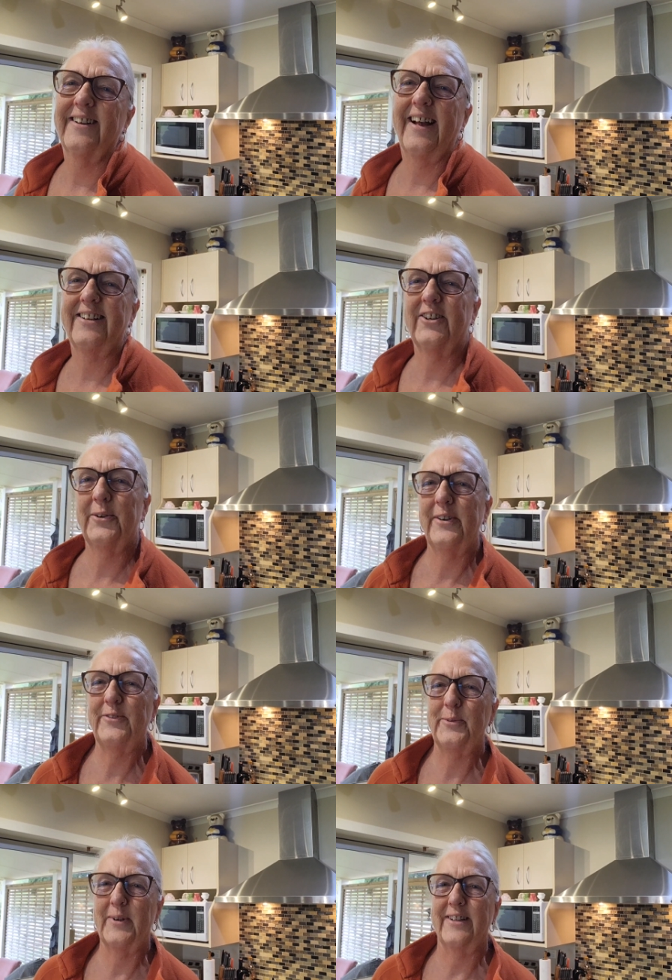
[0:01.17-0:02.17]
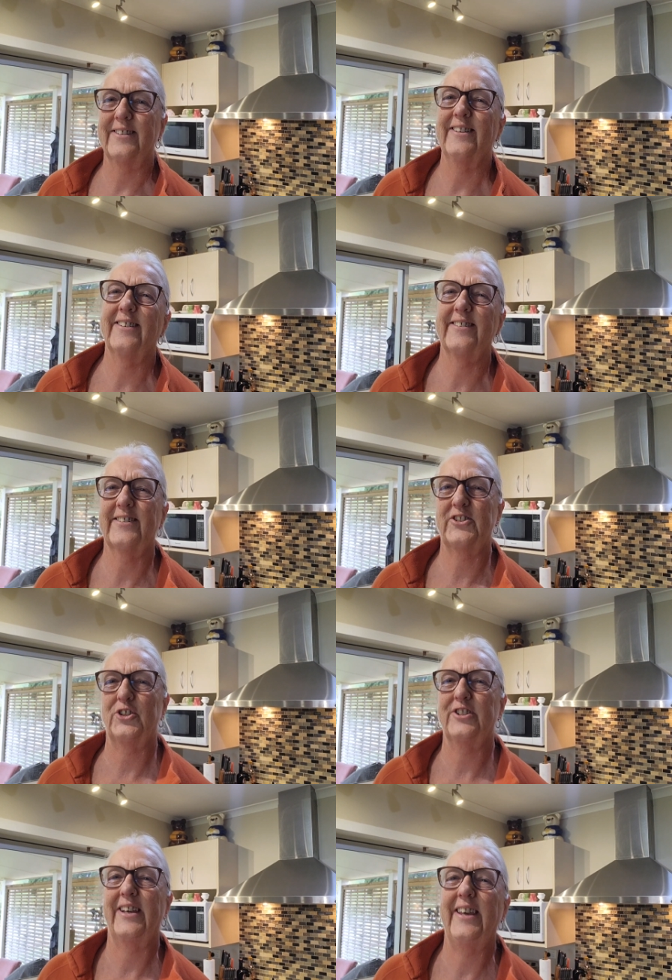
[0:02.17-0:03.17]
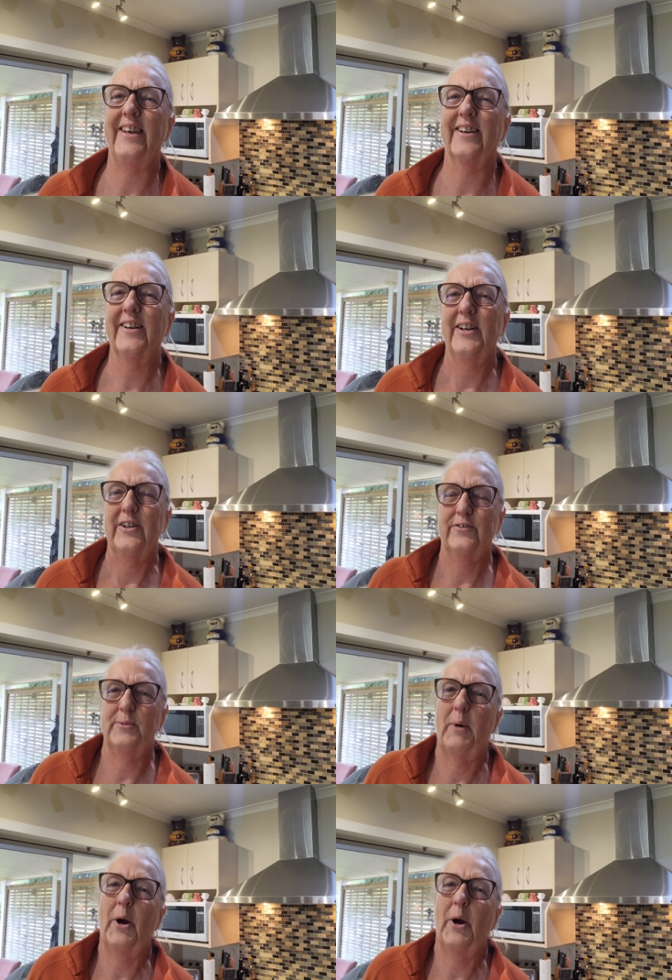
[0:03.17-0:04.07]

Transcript: Hello everyone, it's Donna here from